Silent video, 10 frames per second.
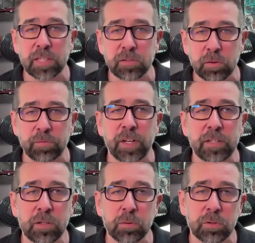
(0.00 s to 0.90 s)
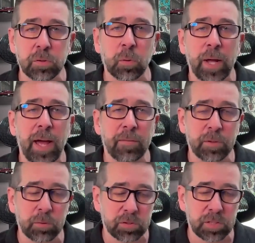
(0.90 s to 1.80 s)
Things are fed to you, so you don't have
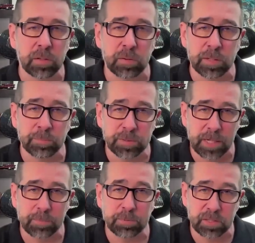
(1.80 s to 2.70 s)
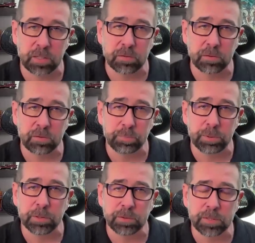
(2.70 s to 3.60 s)
those CRM type skills
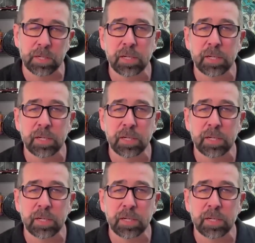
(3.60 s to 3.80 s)
built.